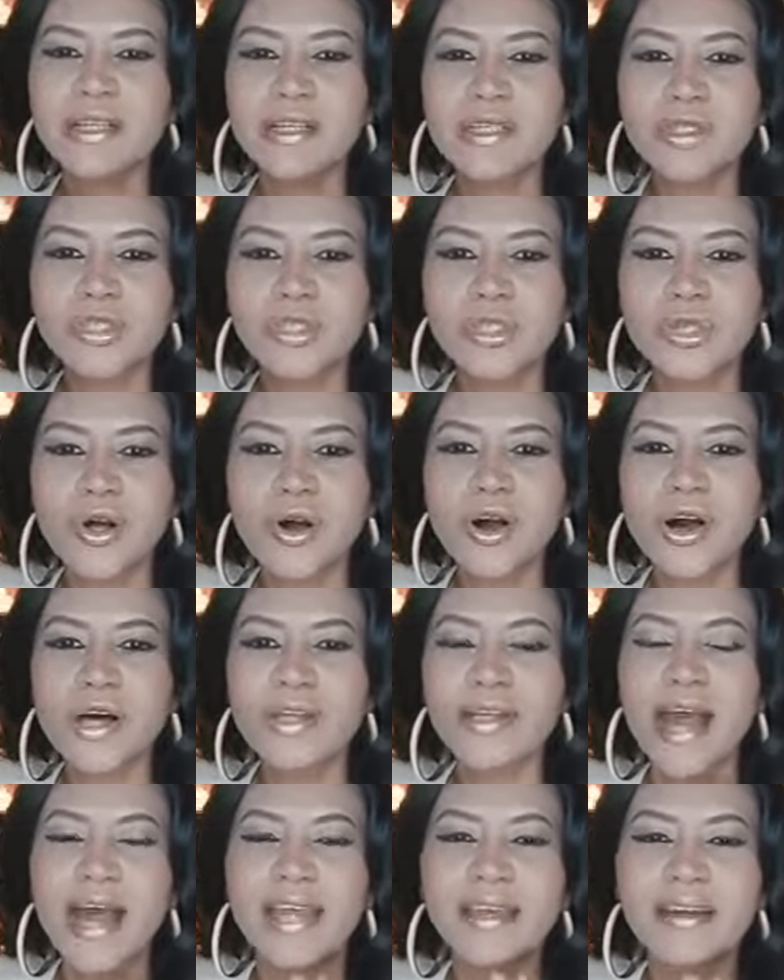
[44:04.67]

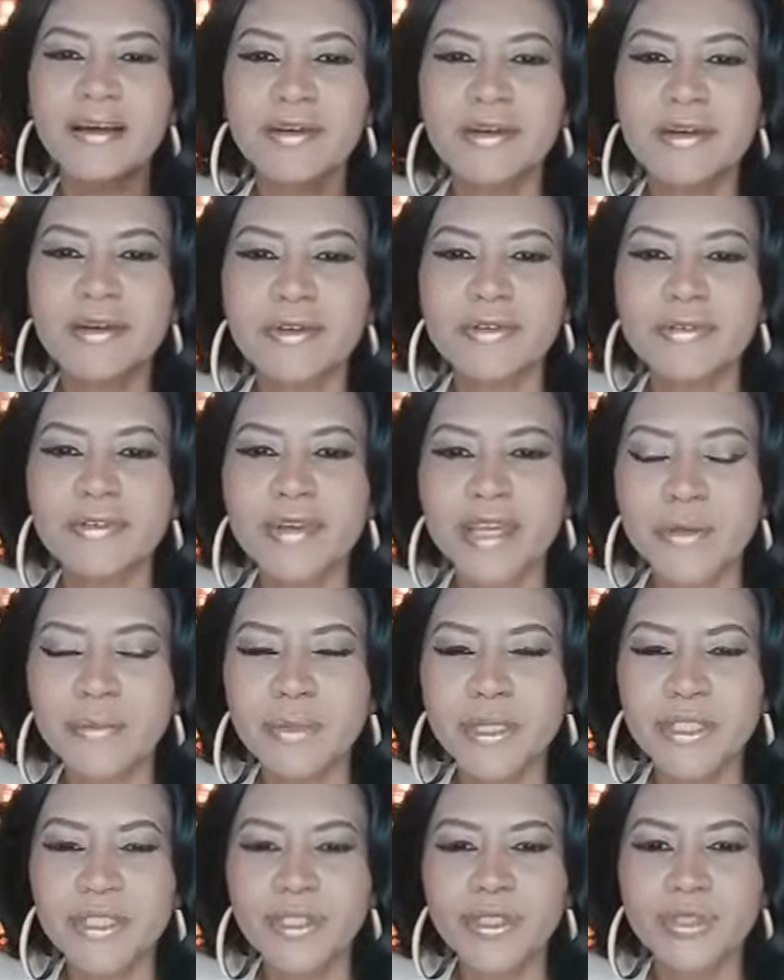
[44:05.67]
LaShawn, I agree
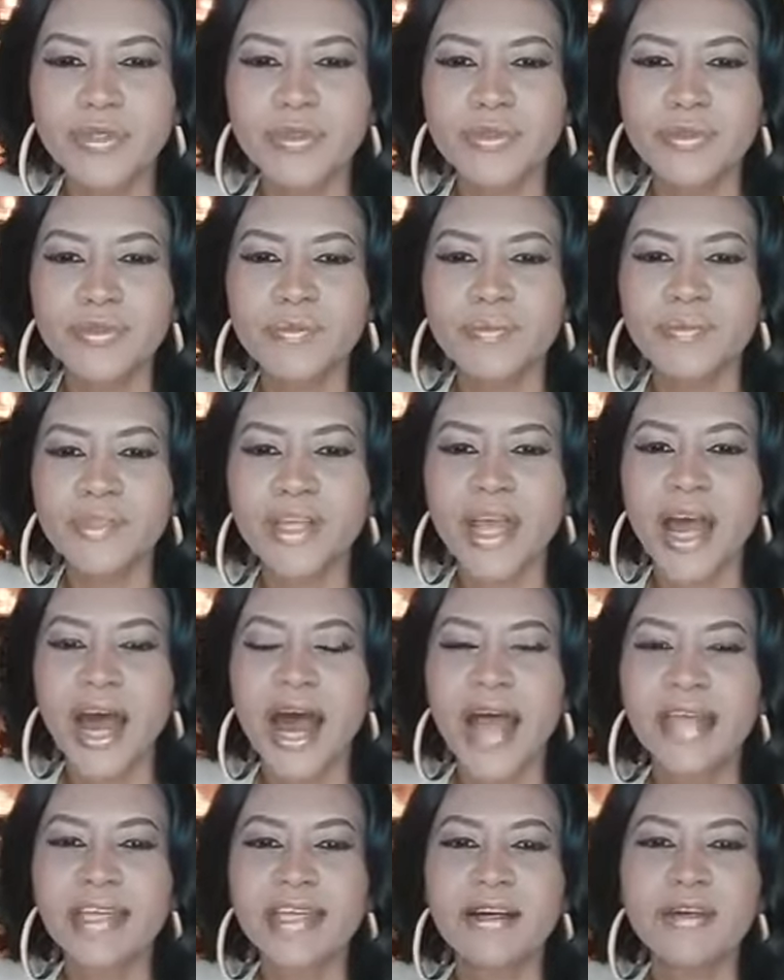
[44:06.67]
with you.
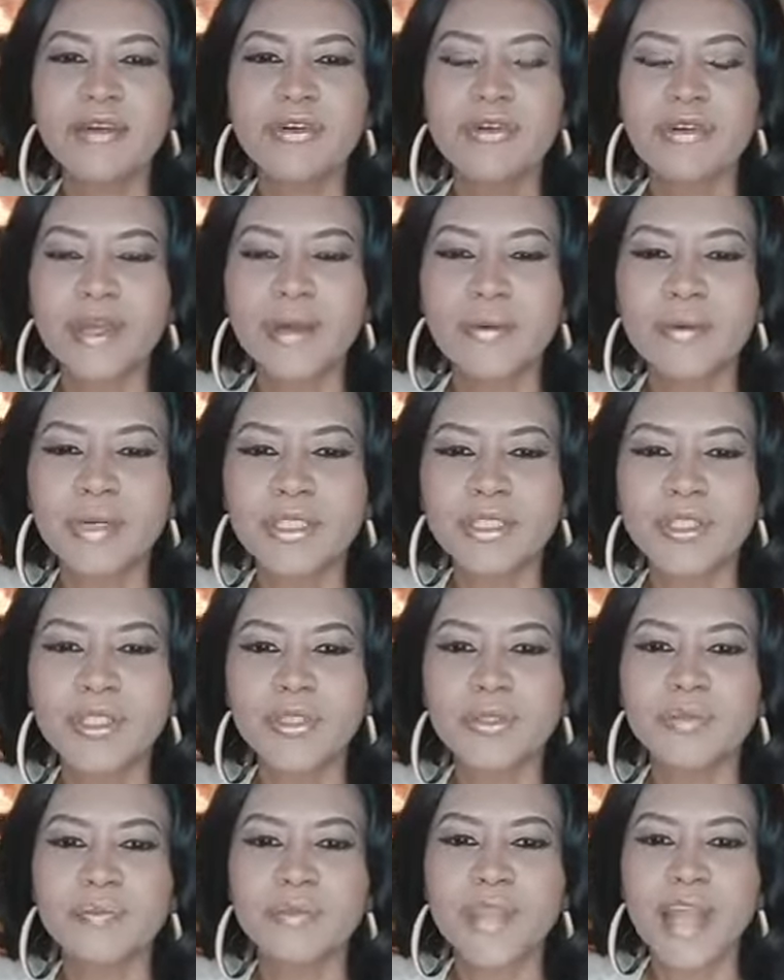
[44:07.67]
I agree with
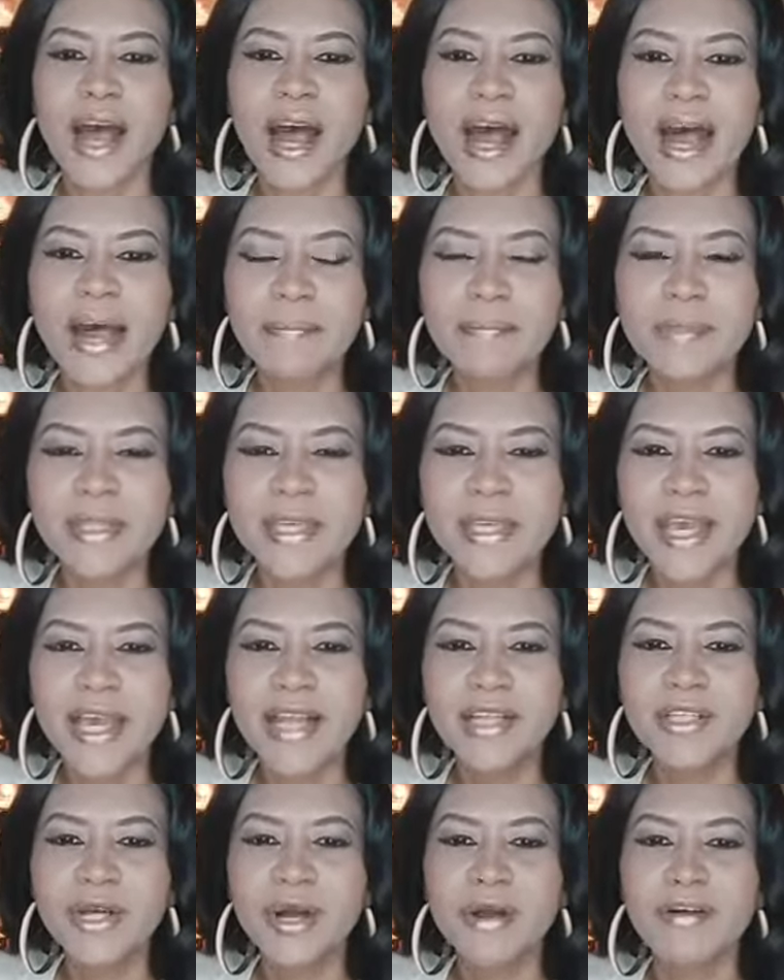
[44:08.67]
you.
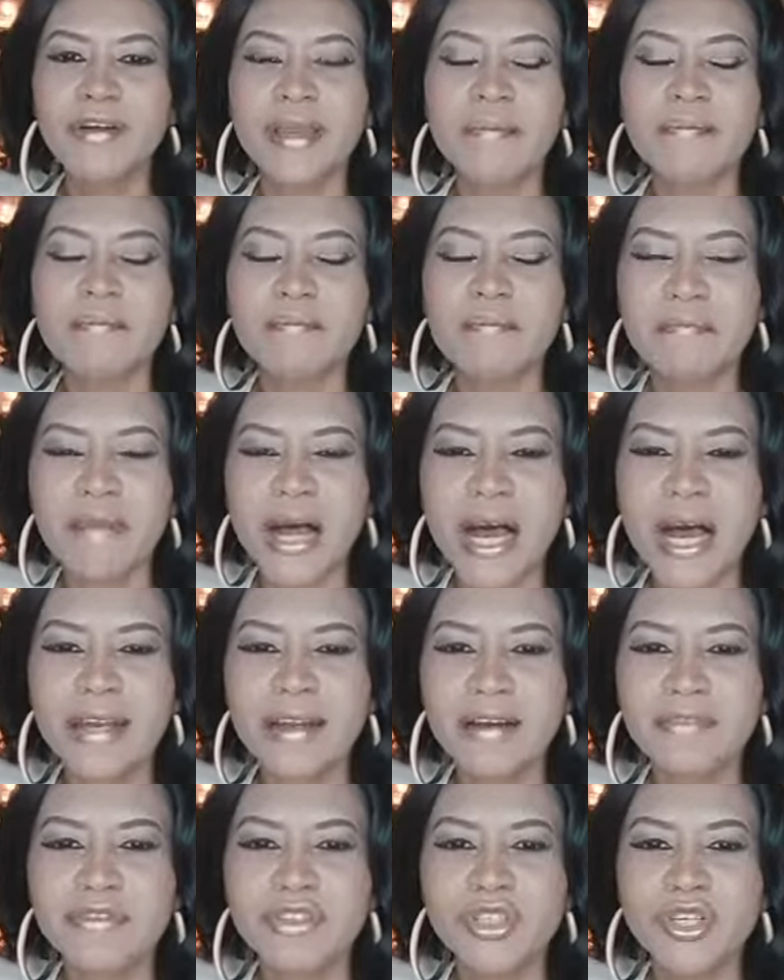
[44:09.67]
Abdiel, you're a
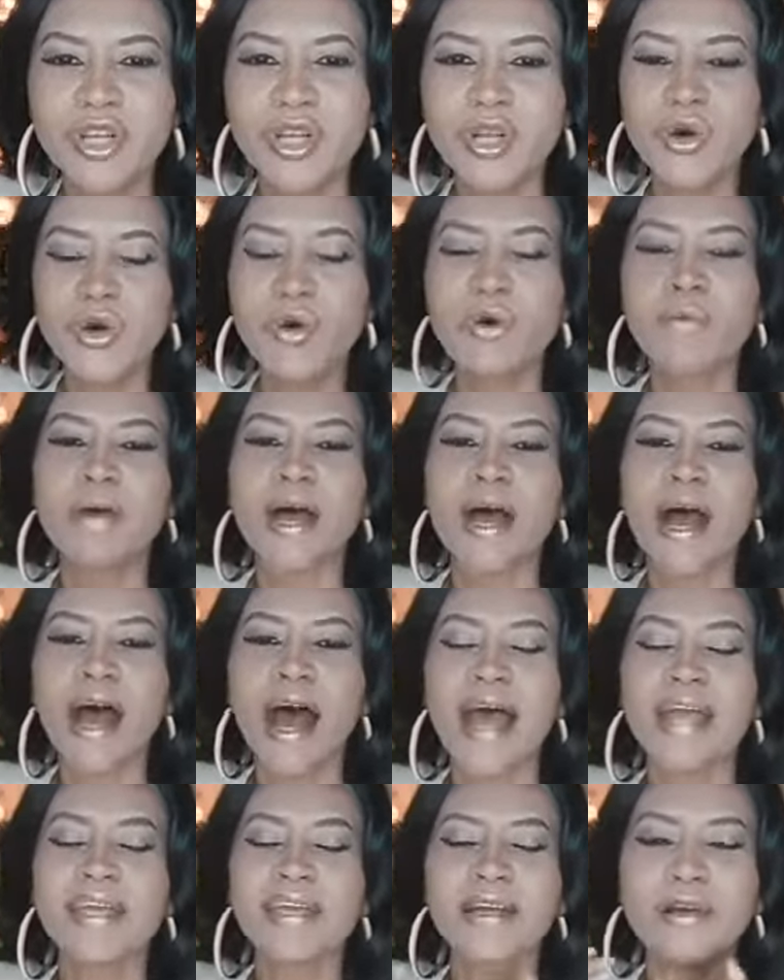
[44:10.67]
man of shalom.
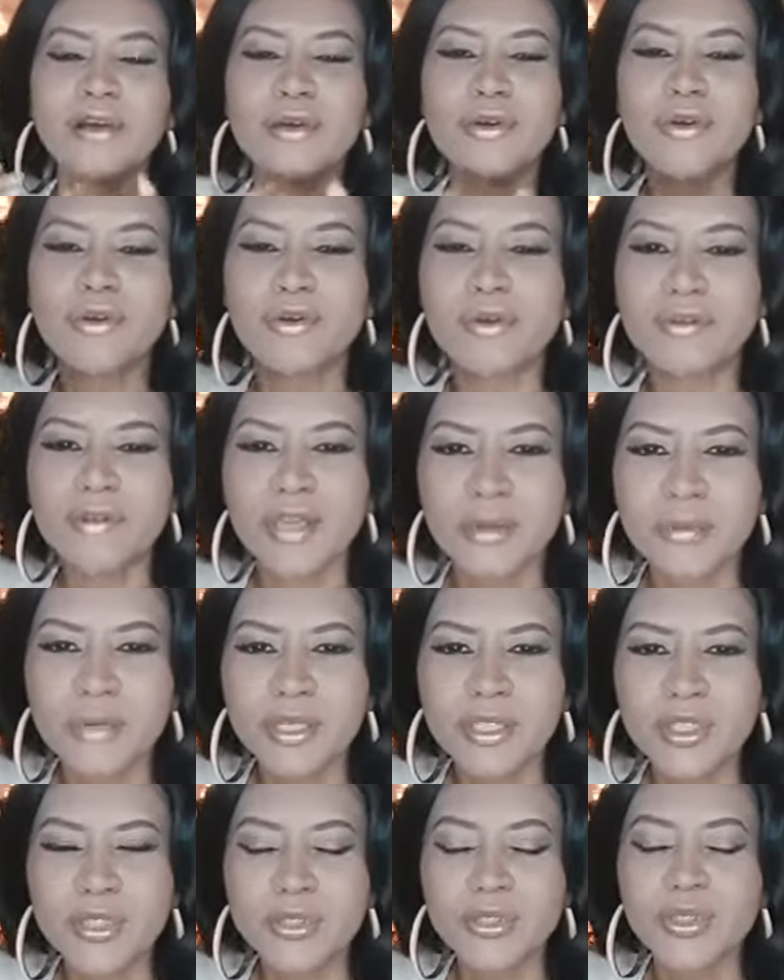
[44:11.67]
I agree
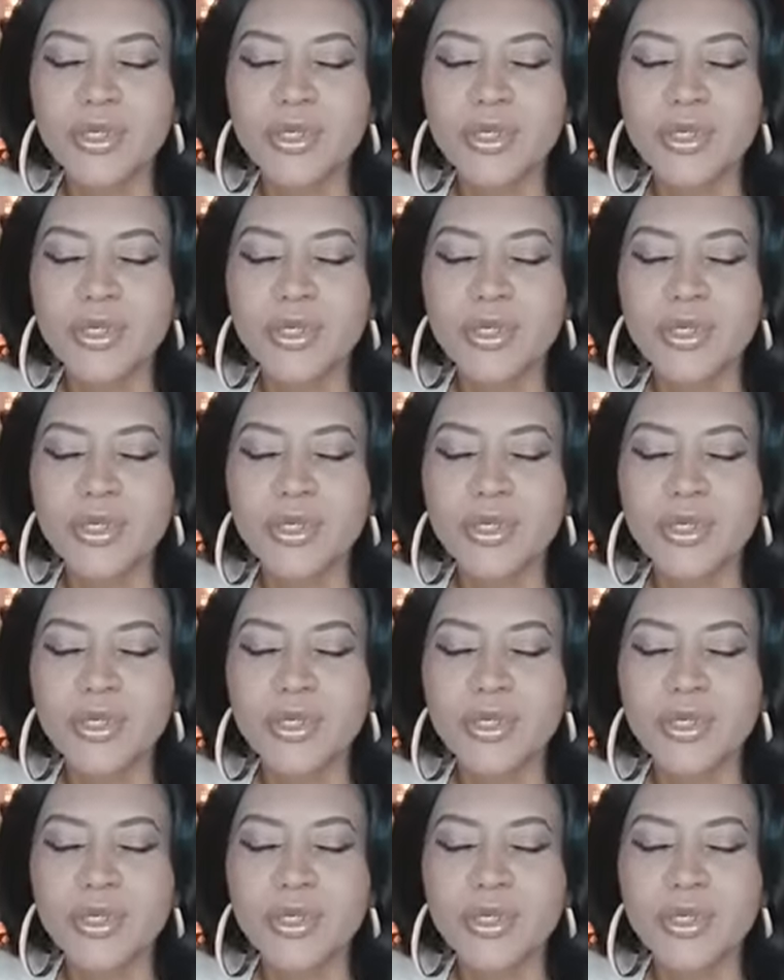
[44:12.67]
with you.